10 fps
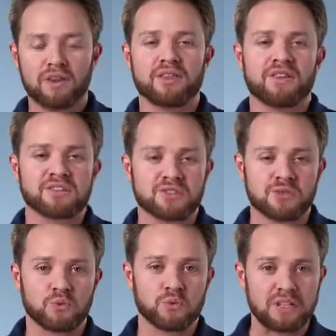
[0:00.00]
of the things that
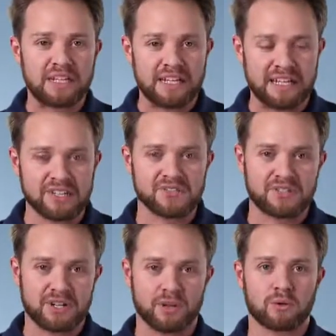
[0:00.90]
you really need to
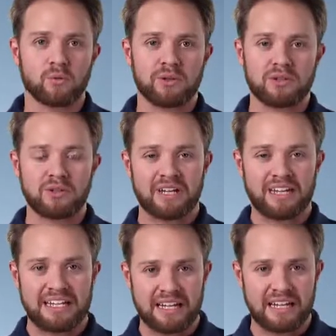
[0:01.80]
consider when you're looking
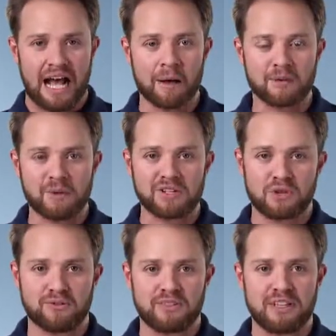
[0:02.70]
at getting to optimized
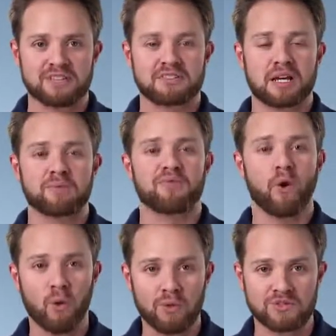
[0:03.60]
roughing is the type of
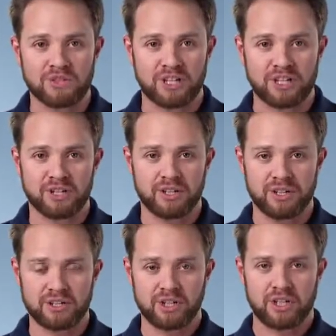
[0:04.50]
holders
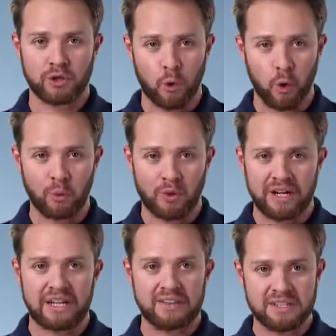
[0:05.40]
that you're going to
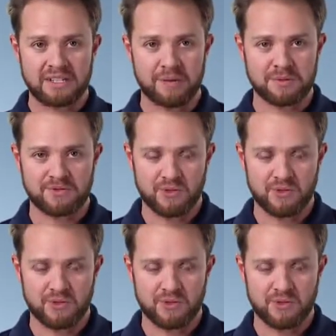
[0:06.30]
incorporate in these types of